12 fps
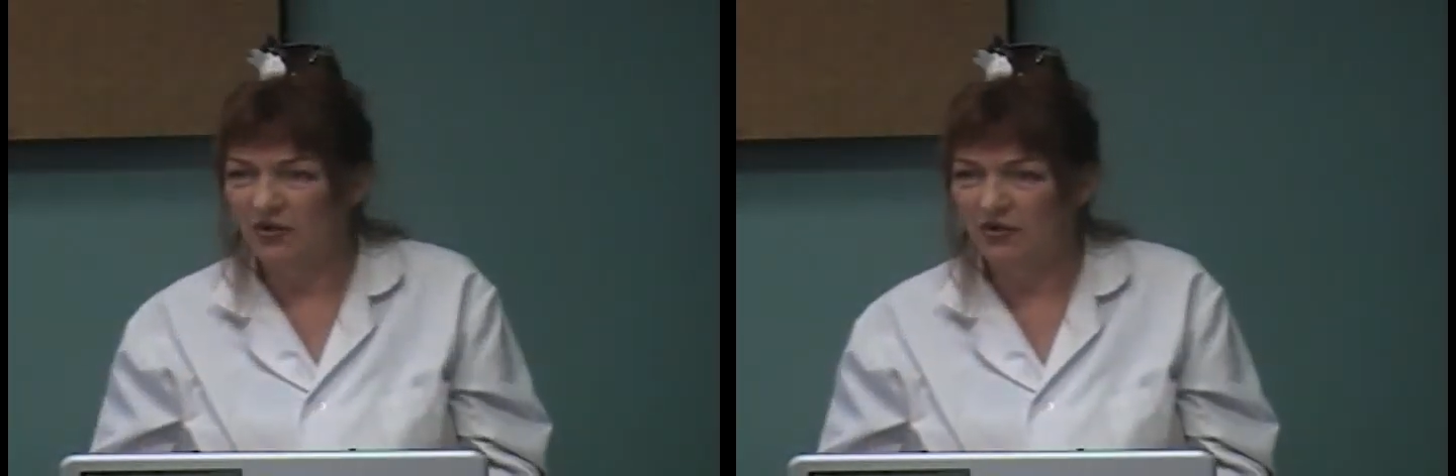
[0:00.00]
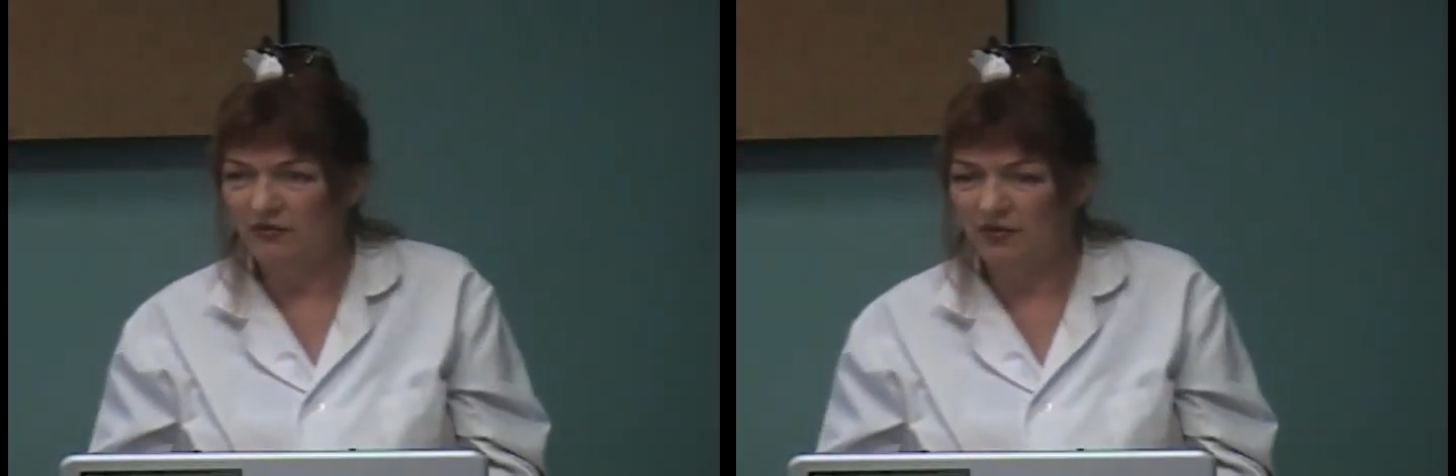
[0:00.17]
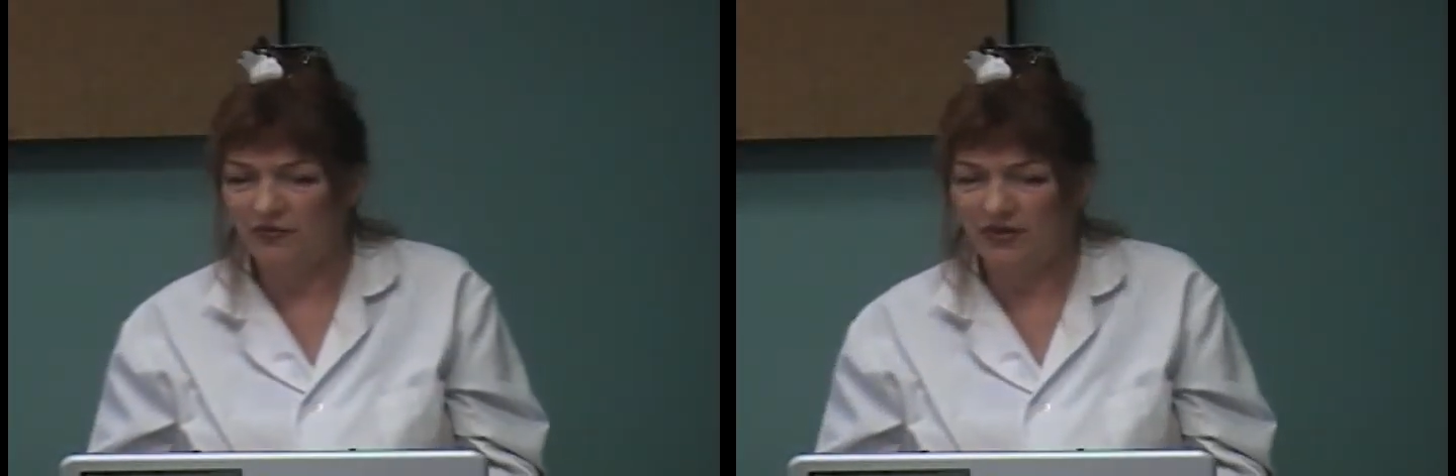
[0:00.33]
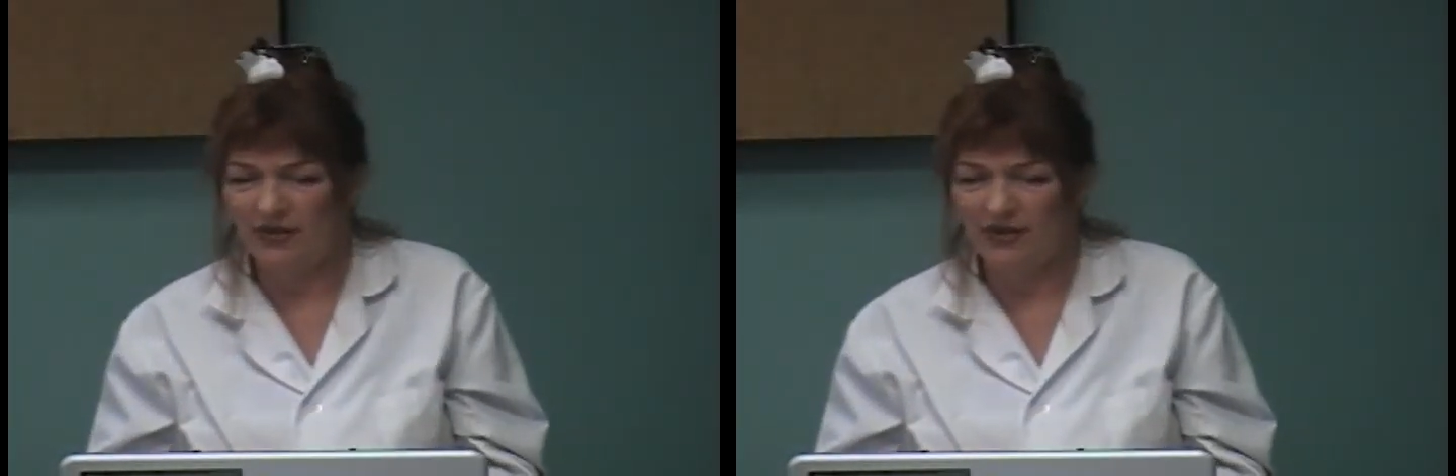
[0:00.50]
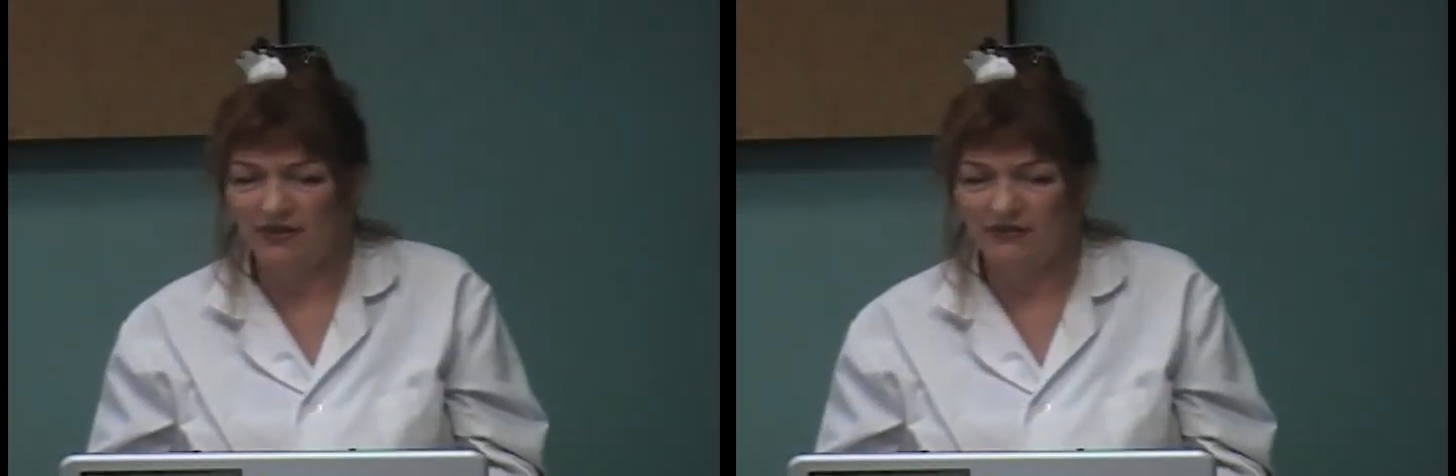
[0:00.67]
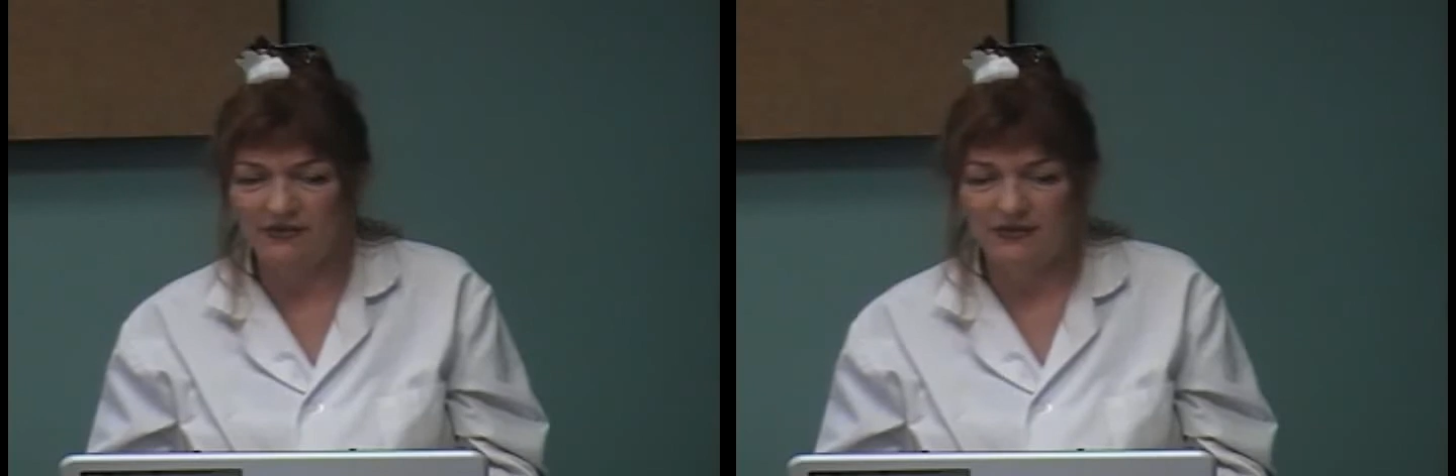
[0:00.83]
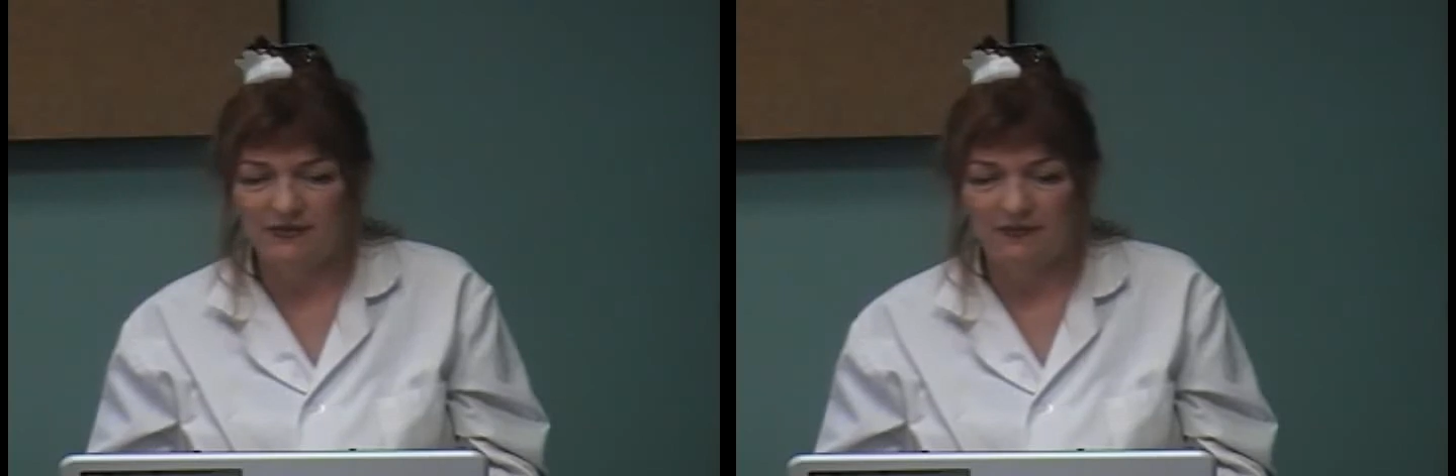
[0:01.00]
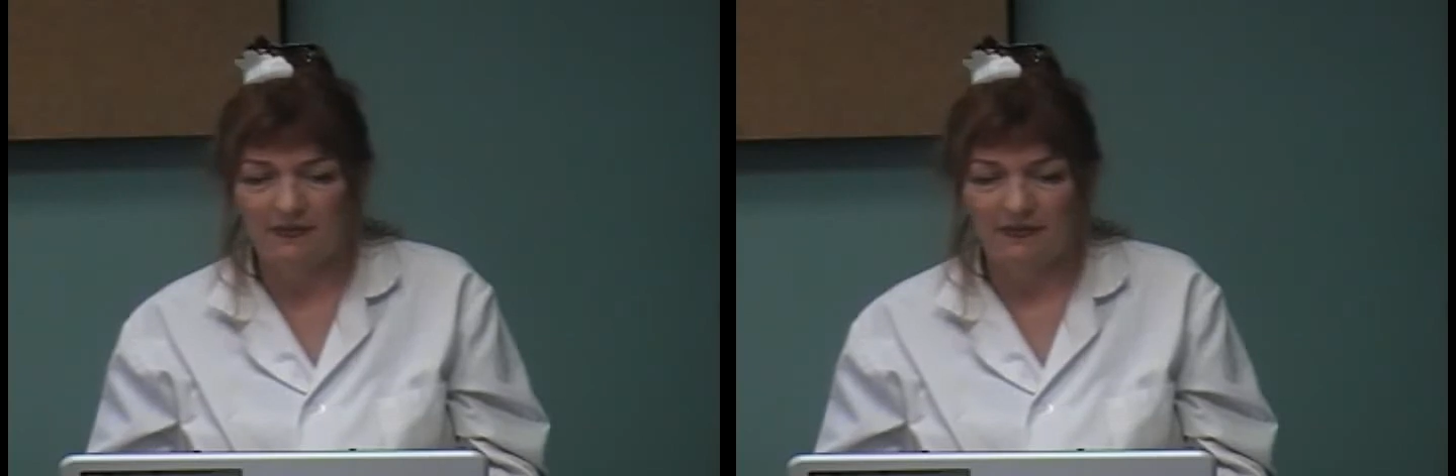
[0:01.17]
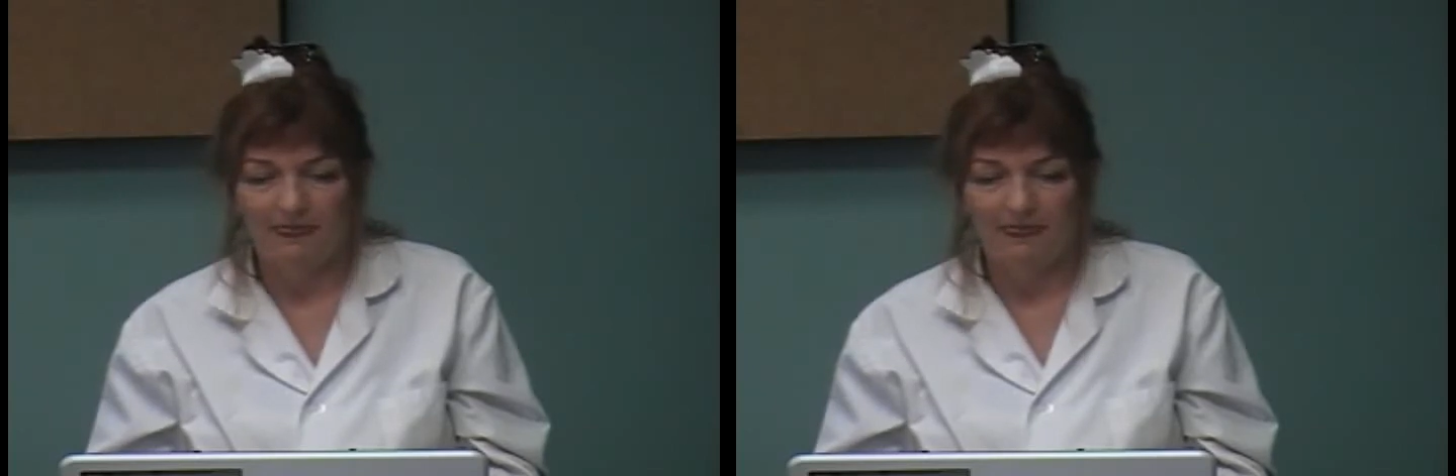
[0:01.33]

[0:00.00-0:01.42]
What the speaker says: What are meridians?